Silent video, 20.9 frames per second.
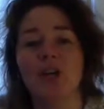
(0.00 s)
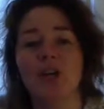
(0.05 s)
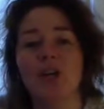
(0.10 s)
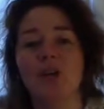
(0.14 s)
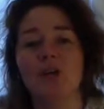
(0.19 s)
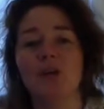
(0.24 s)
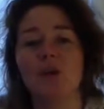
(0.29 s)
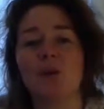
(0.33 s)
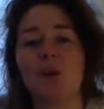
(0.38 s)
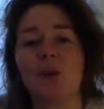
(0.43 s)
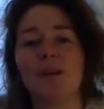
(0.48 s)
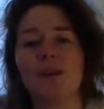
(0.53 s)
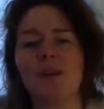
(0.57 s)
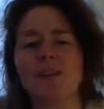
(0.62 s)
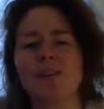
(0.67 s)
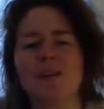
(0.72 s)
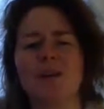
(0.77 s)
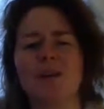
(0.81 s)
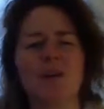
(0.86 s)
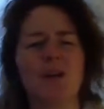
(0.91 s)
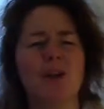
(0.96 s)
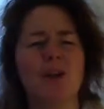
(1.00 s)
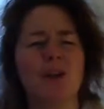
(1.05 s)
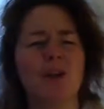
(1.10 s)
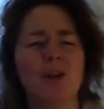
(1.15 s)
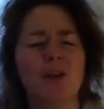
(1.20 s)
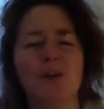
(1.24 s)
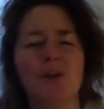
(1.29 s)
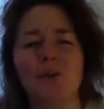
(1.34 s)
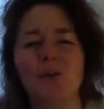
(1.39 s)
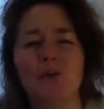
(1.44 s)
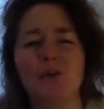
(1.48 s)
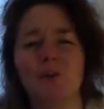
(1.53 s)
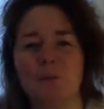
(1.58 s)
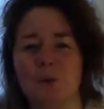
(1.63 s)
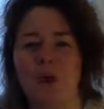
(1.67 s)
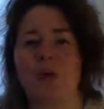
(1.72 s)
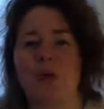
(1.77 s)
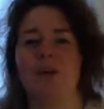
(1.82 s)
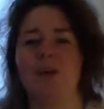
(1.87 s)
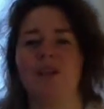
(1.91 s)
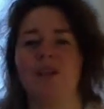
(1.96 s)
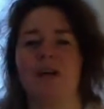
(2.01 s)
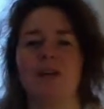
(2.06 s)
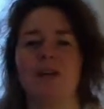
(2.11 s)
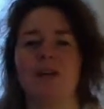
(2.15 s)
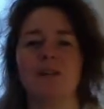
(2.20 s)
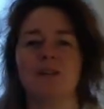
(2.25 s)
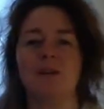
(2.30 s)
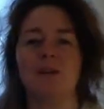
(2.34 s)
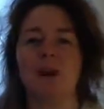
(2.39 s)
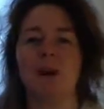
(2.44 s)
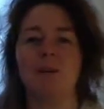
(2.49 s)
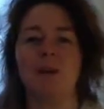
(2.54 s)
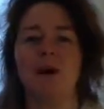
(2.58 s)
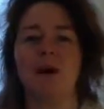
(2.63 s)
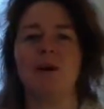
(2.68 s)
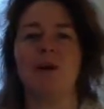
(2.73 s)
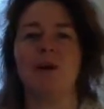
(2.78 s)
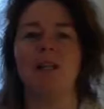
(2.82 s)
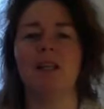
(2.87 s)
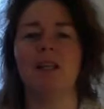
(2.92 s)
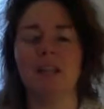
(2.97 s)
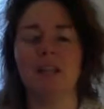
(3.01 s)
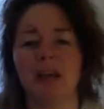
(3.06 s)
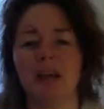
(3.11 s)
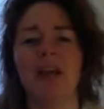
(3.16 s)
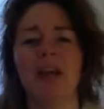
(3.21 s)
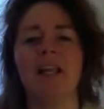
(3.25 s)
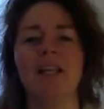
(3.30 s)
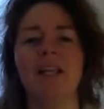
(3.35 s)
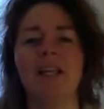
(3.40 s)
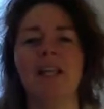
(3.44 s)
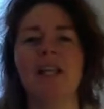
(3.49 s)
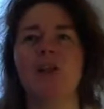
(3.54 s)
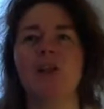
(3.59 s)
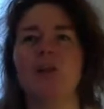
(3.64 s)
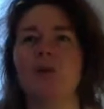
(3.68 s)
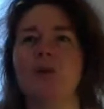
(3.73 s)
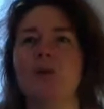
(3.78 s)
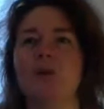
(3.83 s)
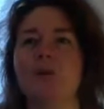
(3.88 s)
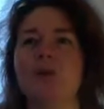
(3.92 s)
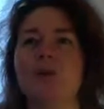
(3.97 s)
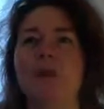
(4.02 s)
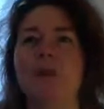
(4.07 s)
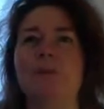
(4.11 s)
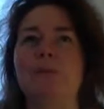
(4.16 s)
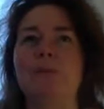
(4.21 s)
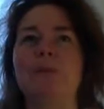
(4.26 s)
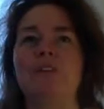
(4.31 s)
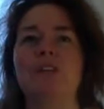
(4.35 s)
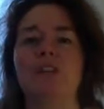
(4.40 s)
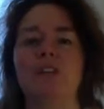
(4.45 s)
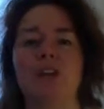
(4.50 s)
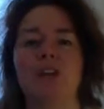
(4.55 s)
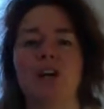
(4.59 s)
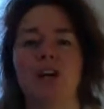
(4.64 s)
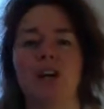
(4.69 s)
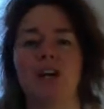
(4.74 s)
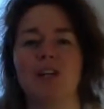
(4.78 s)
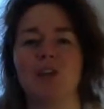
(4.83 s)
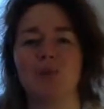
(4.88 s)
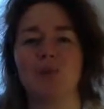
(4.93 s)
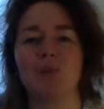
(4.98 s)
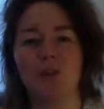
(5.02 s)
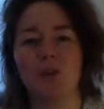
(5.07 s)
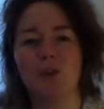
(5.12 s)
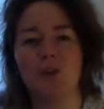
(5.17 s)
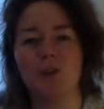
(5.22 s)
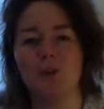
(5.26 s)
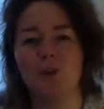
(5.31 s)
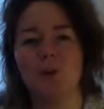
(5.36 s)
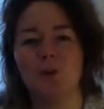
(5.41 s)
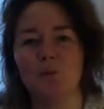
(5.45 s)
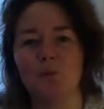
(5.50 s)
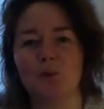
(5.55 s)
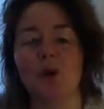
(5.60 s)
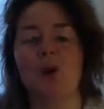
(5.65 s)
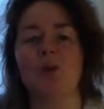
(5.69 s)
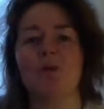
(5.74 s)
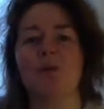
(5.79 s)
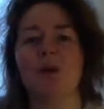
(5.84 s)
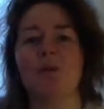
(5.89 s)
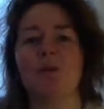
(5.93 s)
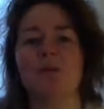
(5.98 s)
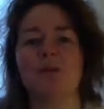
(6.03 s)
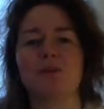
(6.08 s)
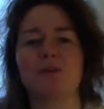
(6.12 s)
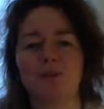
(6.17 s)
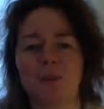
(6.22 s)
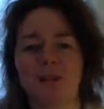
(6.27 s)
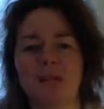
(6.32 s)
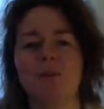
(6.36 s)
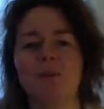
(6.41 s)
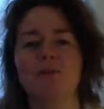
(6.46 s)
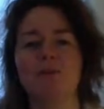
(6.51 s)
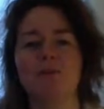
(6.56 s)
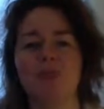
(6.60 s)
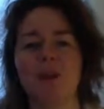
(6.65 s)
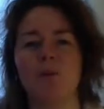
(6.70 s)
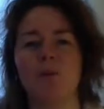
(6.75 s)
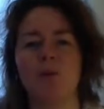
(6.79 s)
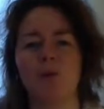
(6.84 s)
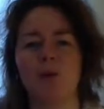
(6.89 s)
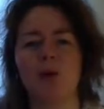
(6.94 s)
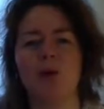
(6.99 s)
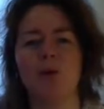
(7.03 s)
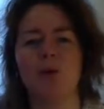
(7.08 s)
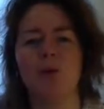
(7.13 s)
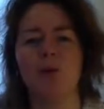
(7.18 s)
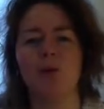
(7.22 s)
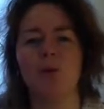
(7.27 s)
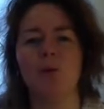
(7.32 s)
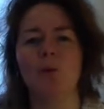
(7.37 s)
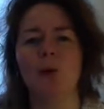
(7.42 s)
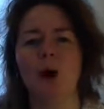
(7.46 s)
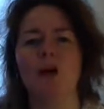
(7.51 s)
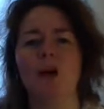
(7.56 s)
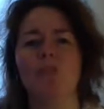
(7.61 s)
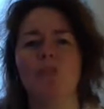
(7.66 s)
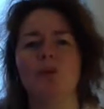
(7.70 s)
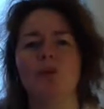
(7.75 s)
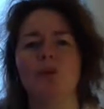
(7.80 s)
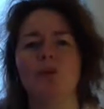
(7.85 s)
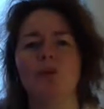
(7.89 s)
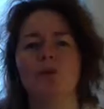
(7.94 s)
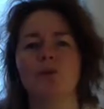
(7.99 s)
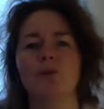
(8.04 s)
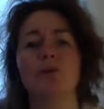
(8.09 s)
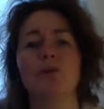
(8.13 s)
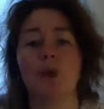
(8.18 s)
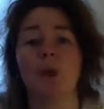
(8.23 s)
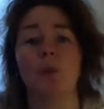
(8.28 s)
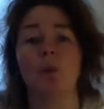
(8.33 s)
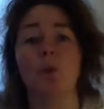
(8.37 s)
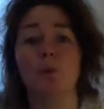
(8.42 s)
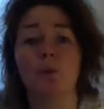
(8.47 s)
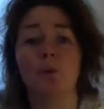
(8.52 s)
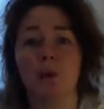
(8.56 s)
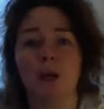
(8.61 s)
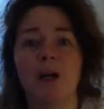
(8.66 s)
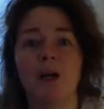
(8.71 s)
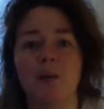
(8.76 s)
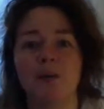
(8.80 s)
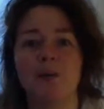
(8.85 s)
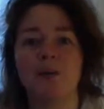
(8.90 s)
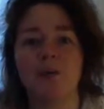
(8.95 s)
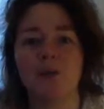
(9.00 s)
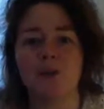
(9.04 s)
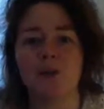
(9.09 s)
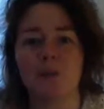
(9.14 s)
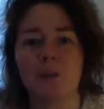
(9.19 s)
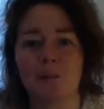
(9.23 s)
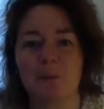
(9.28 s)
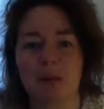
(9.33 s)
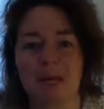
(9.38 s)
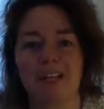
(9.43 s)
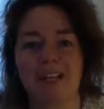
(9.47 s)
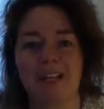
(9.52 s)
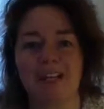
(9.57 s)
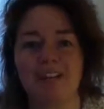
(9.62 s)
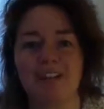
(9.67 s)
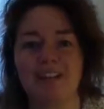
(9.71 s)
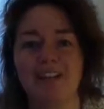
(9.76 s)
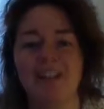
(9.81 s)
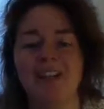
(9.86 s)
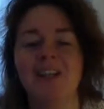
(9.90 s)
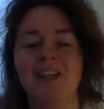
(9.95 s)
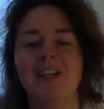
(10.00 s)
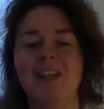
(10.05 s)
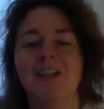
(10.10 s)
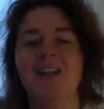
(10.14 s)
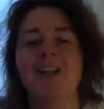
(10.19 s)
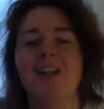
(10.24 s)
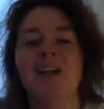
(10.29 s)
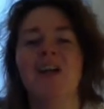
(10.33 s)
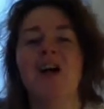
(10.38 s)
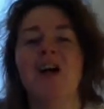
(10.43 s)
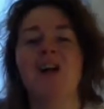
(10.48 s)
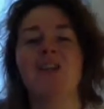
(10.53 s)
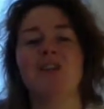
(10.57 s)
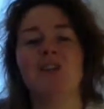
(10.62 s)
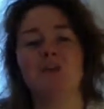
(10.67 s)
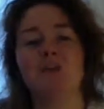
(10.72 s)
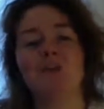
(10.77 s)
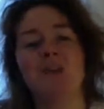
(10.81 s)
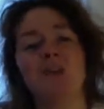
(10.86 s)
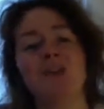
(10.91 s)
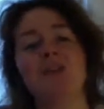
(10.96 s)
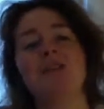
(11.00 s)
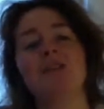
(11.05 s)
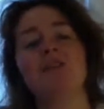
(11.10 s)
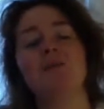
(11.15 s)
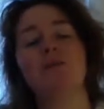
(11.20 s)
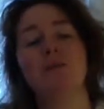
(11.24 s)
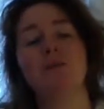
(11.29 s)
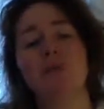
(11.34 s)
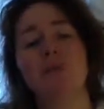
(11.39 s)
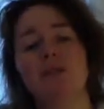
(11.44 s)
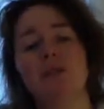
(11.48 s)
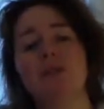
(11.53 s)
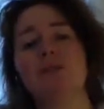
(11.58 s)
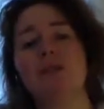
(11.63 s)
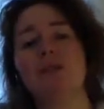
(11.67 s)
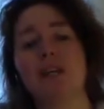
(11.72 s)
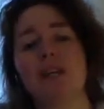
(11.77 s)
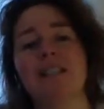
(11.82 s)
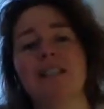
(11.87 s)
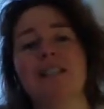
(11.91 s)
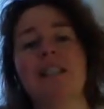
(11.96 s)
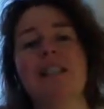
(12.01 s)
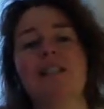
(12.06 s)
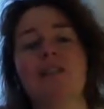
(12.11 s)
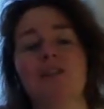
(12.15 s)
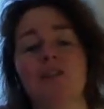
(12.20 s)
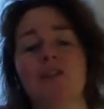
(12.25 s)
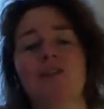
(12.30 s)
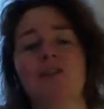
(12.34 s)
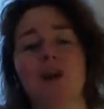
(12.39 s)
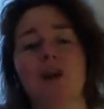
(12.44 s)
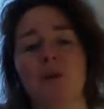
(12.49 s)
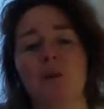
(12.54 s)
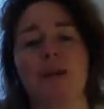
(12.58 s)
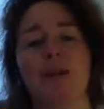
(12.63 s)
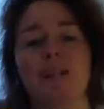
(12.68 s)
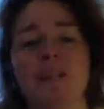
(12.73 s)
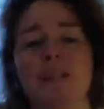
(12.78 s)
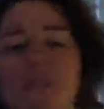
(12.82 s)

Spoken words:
So this is a huge process about aligning your dreams and desires with programs that really fit with who you are and your sole purpose on the planet. And so this is, the muscle testing is a great way to